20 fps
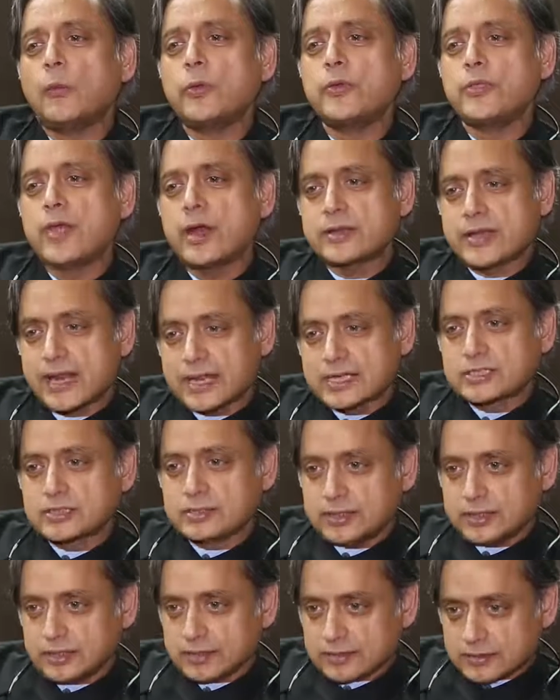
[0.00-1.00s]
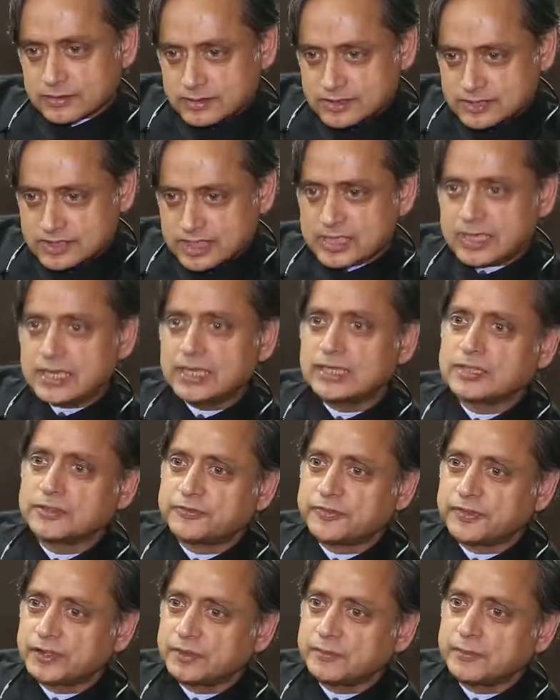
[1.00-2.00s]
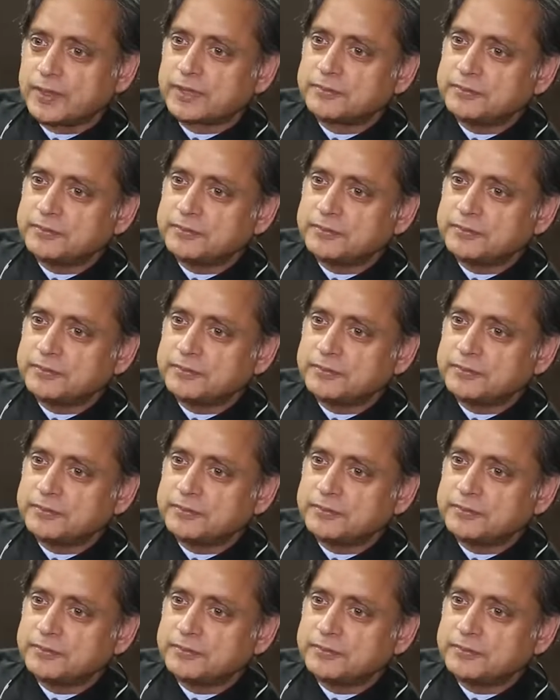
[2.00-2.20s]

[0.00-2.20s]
without actually seeing the film